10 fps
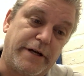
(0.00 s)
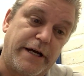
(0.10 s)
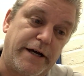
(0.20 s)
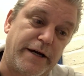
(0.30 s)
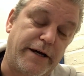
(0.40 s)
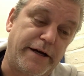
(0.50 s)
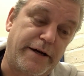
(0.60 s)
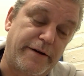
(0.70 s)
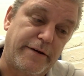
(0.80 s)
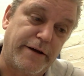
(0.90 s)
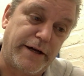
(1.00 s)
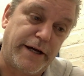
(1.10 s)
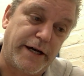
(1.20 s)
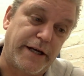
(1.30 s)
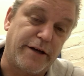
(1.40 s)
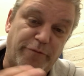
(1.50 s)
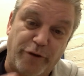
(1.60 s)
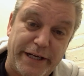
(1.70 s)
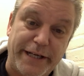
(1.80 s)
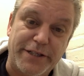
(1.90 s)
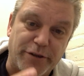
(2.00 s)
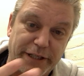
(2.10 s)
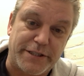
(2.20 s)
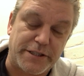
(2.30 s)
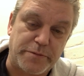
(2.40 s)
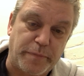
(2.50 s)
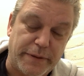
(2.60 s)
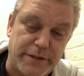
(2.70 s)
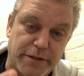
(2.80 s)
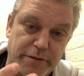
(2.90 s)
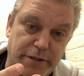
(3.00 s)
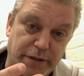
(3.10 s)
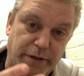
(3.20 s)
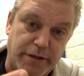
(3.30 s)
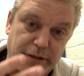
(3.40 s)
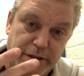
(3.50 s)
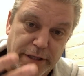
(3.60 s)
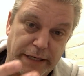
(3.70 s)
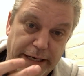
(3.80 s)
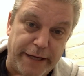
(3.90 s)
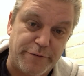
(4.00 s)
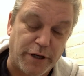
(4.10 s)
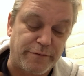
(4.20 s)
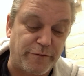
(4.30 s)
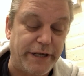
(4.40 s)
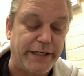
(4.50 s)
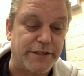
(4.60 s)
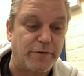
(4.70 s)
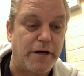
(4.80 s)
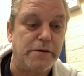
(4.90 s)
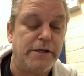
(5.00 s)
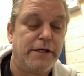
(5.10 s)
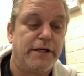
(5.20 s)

I love reading, so I need to leave time for reading as well.